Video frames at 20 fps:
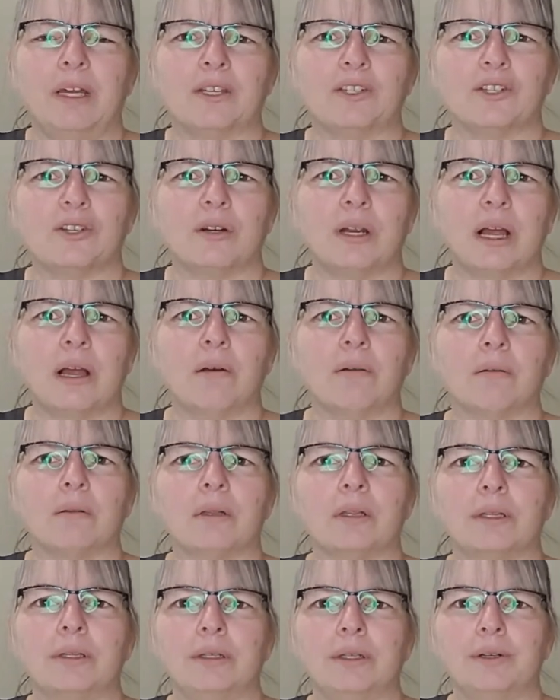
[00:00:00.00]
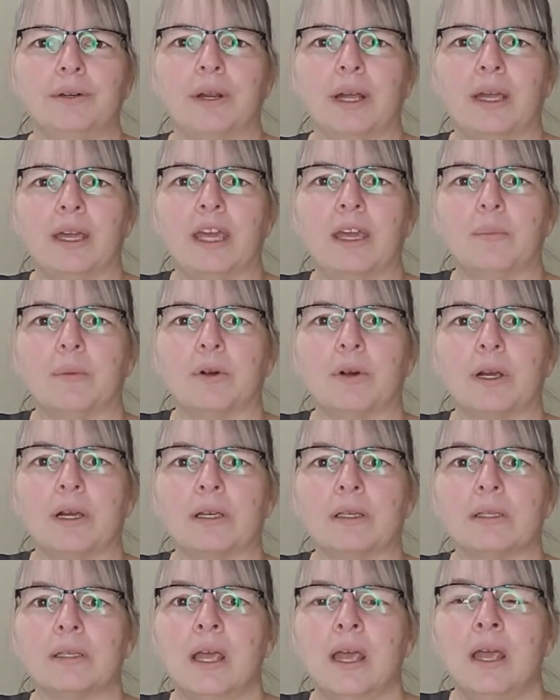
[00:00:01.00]
not sure how clear I came
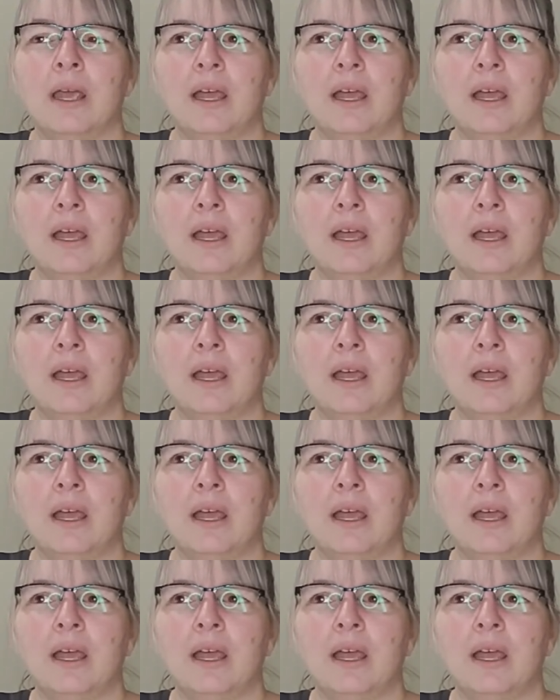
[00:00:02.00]
across.